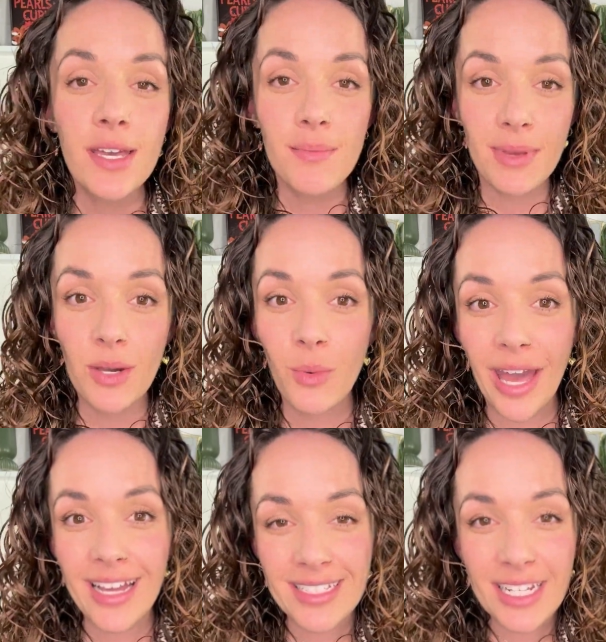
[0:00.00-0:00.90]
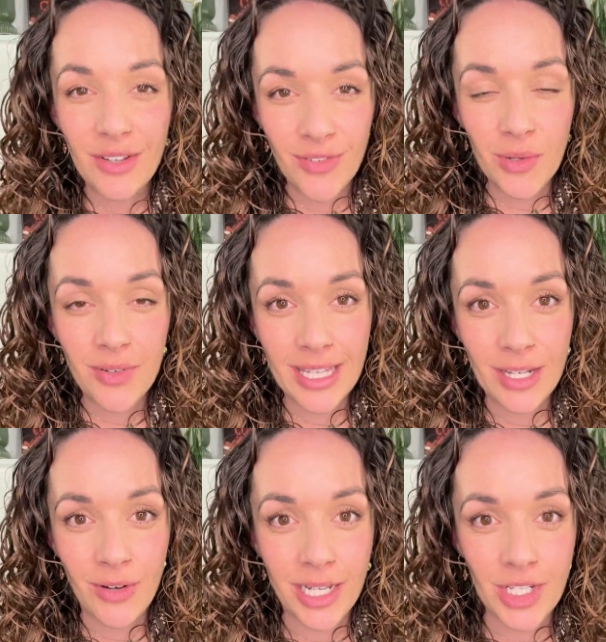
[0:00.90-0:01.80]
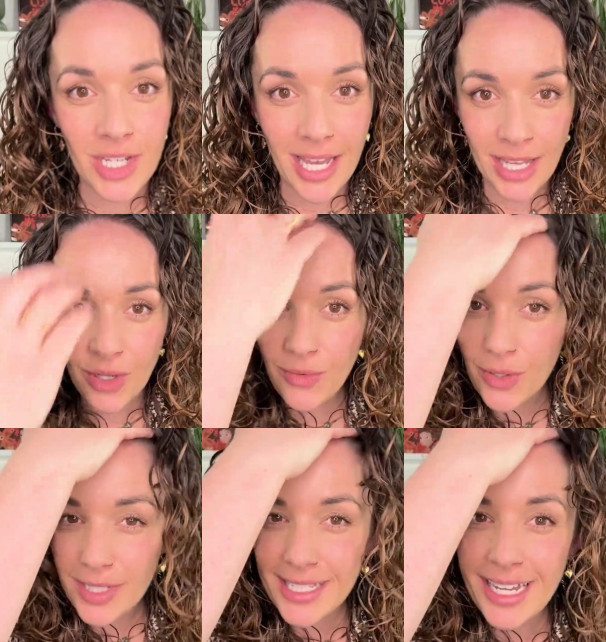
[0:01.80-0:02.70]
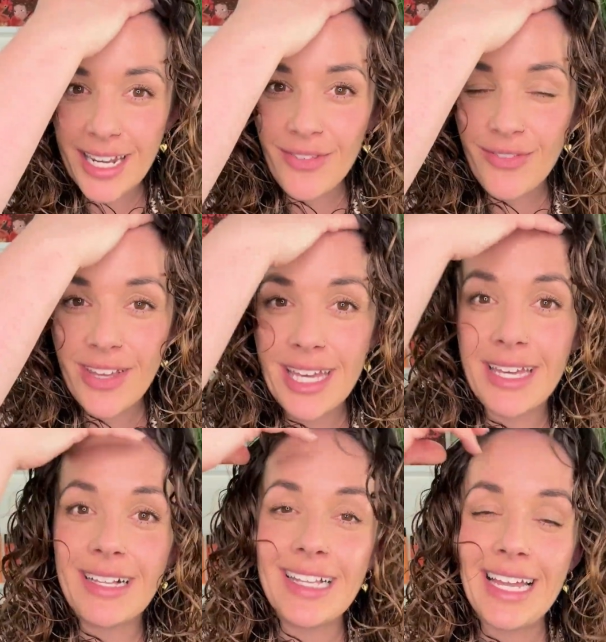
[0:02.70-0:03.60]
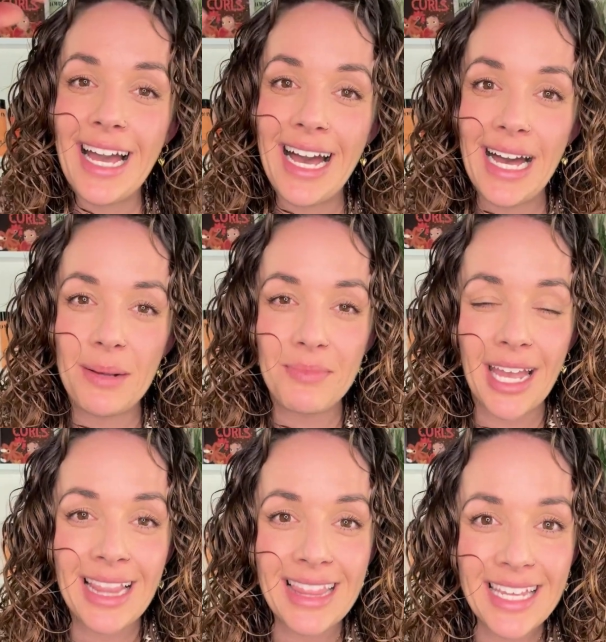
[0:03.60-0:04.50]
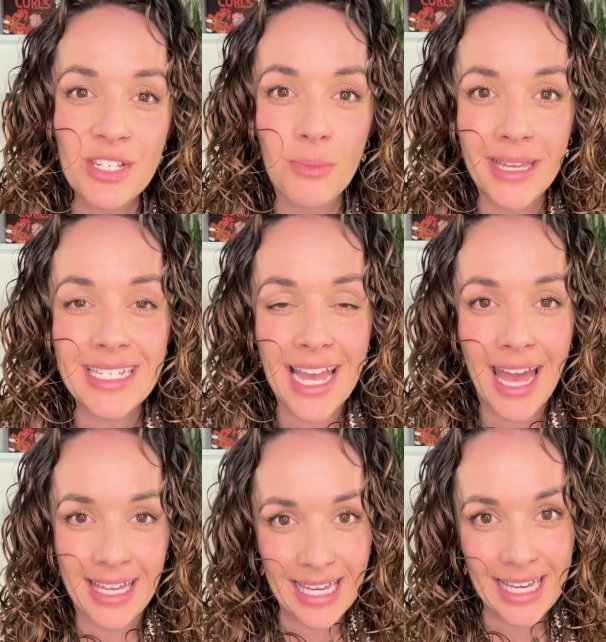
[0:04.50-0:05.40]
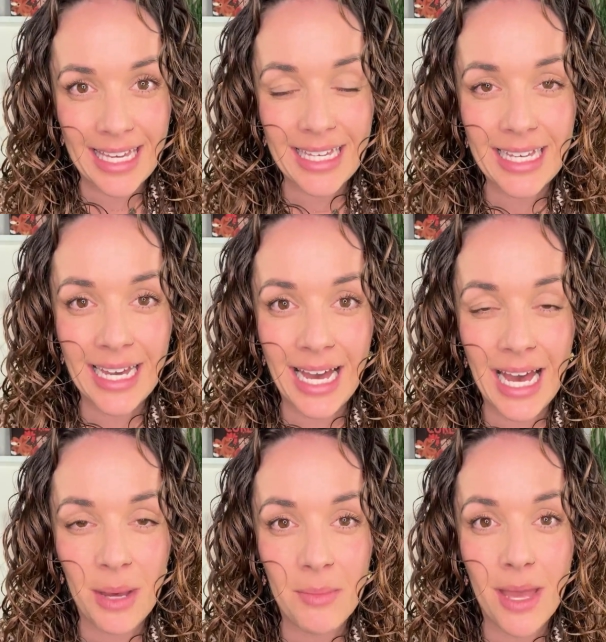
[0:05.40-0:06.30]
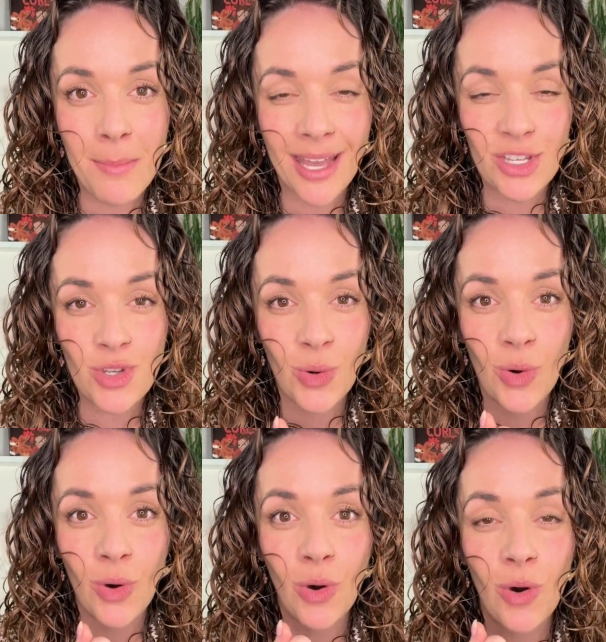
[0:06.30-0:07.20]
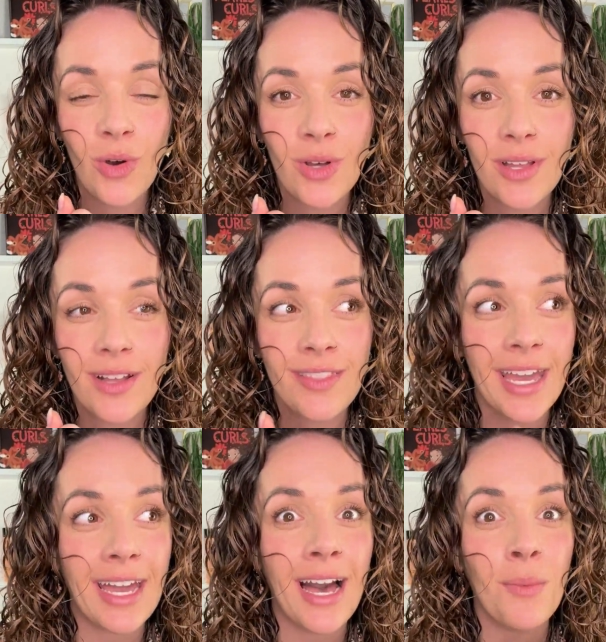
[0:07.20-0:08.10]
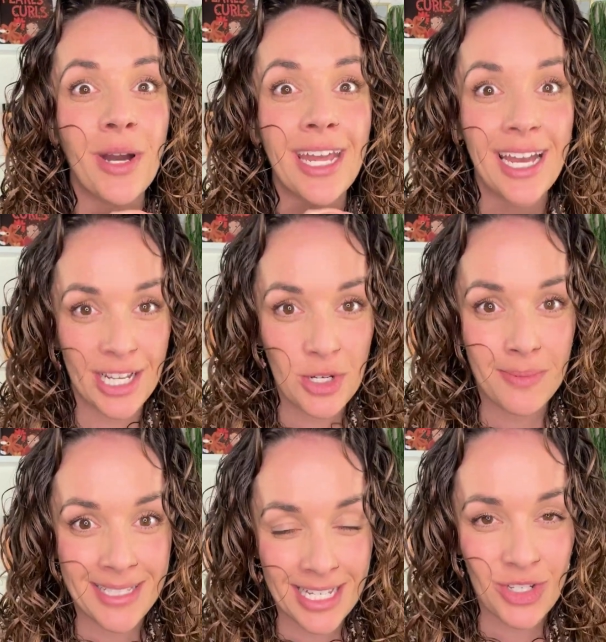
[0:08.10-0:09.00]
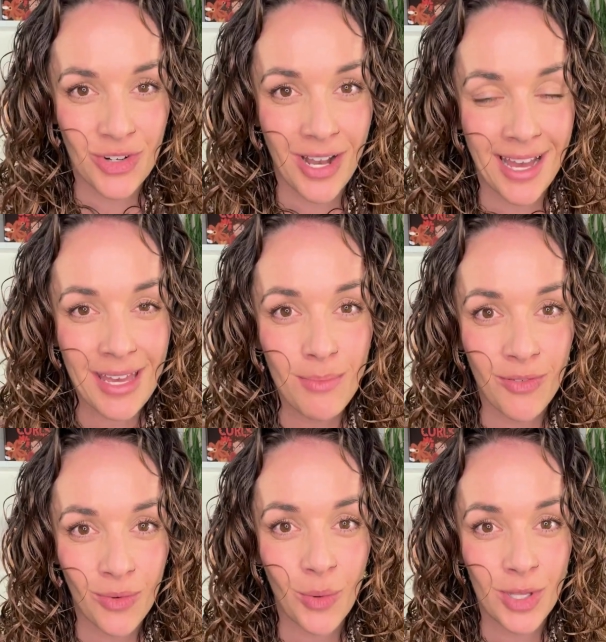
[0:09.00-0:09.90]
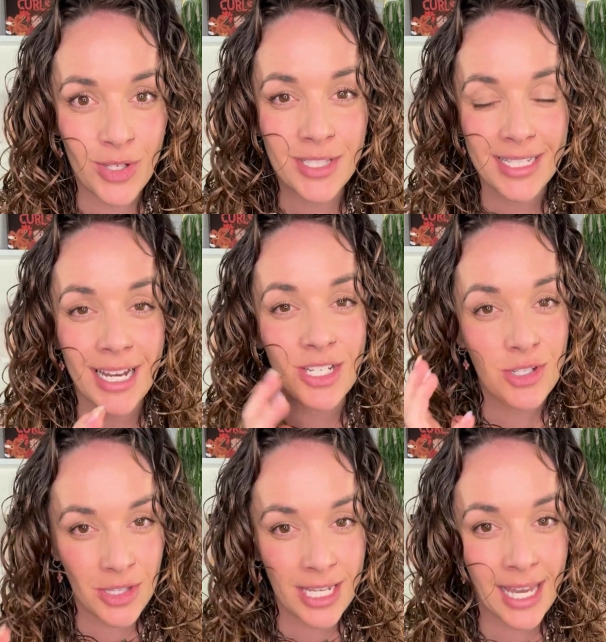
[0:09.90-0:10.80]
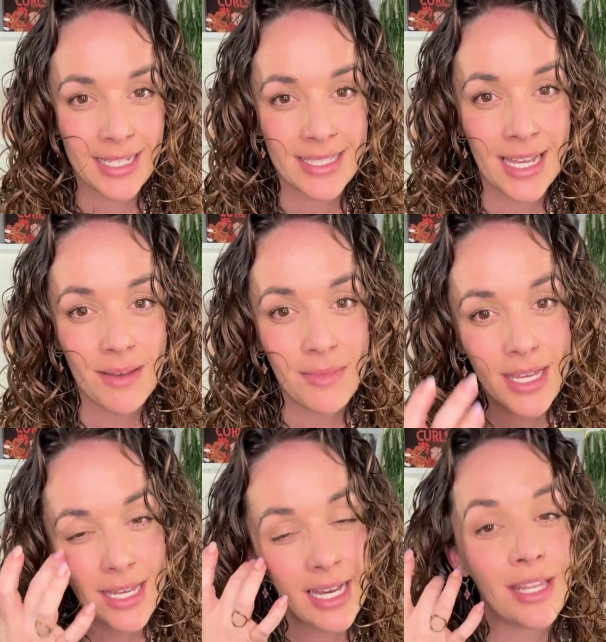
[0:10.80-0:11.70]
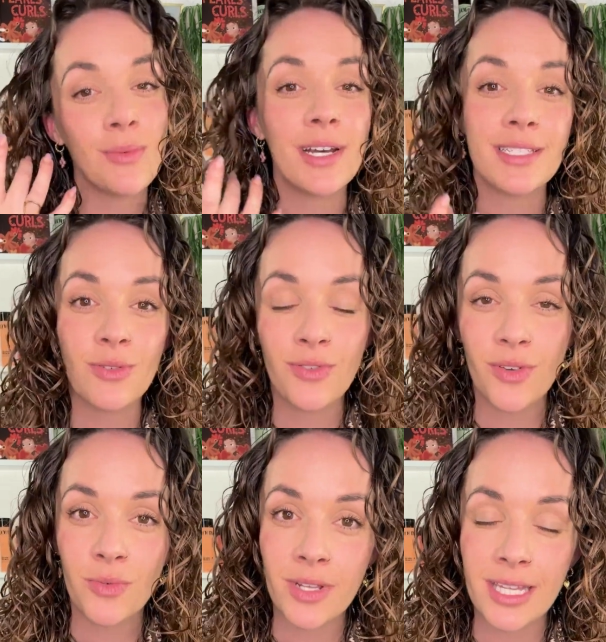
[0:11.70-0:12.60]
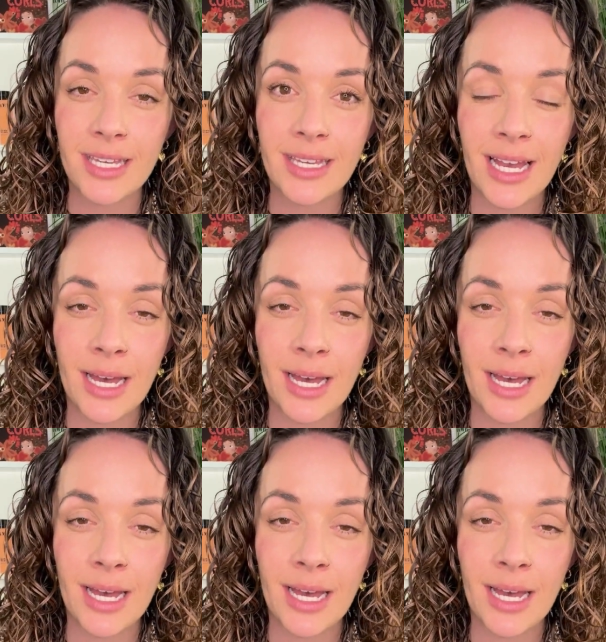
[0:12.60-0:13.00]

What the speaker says: be aware it's going to feel really crunchy and your roots are going to feel a little bit tacky. Make sure they are 100% dry before you start to do the next step. Otherwise, it'll feel really,